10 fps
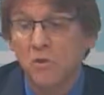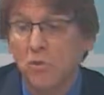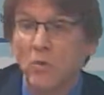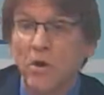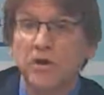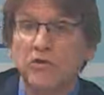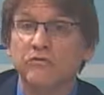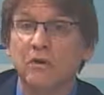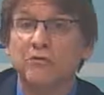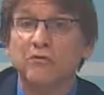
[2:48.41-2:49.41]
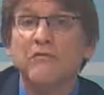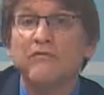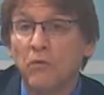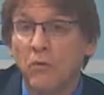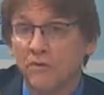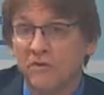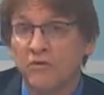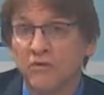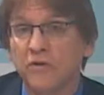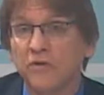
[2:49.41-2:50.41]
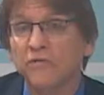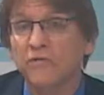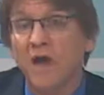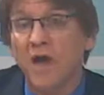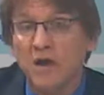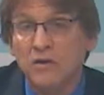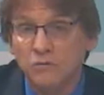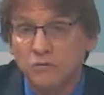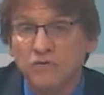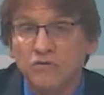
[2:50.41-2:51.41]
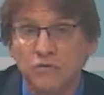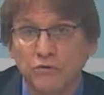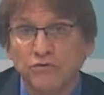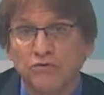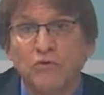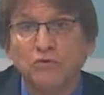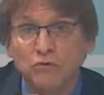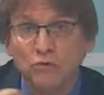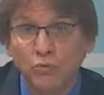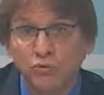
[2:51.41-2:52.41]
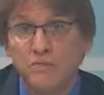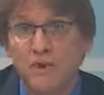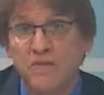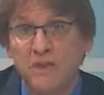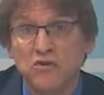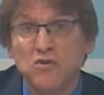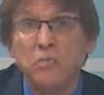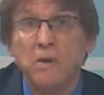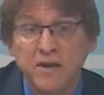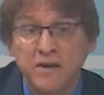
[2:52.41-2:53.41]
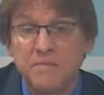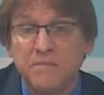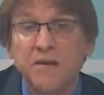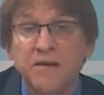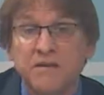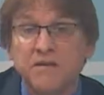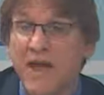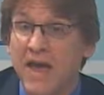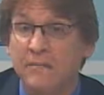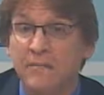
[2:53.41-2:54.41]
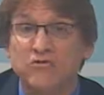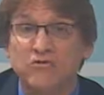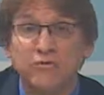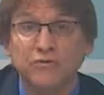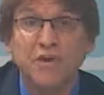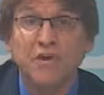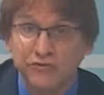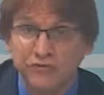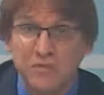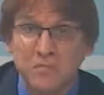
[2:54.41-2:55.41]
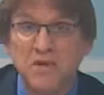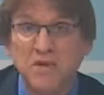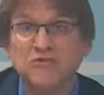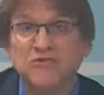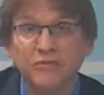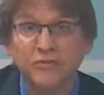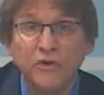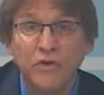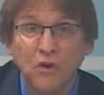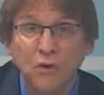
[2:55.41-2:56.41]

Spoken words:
What are some peripheral materials and resources and tools that you might embed in animations, simulations,